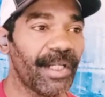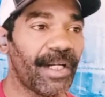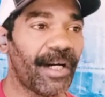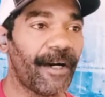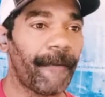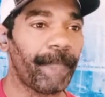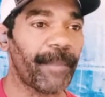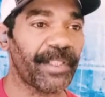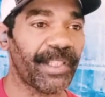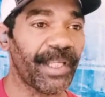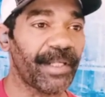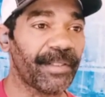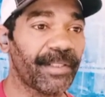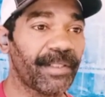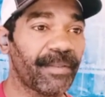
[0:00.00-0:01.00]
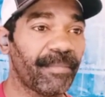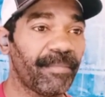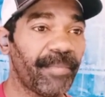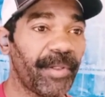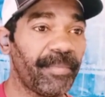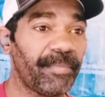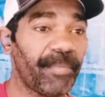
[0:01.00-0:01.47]

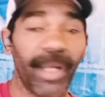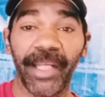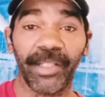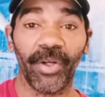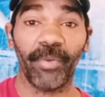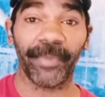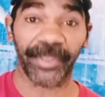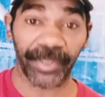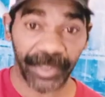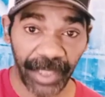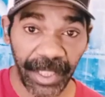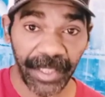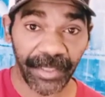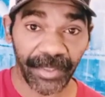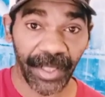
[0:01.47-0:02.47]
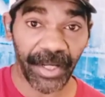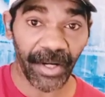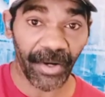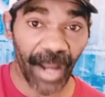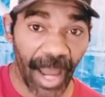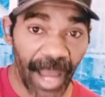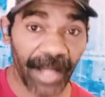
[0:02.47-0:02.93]
But make no mistake, they
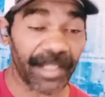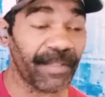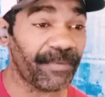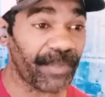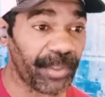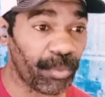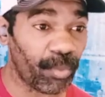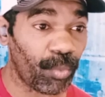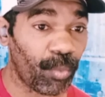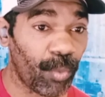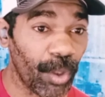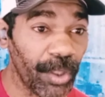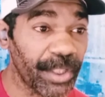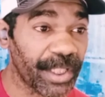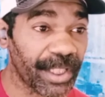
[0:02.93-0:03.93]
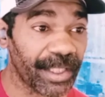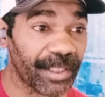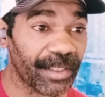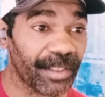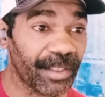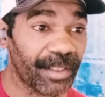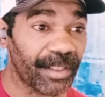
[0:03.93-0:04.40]
are actively working